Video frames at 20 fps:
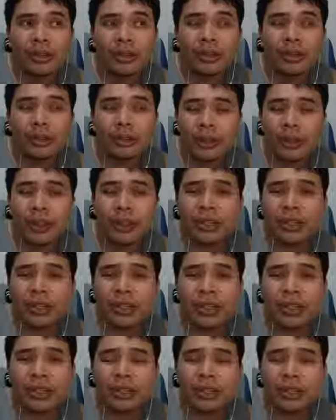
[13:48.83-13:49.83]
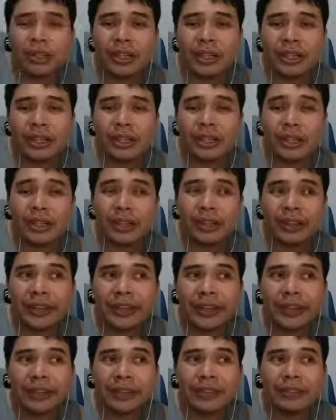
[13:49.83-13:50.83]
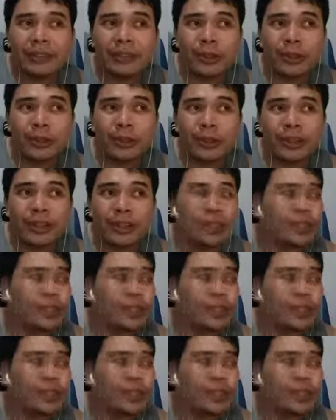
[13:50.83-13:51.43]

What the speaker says: what do you think you're gonna tell the interviewer?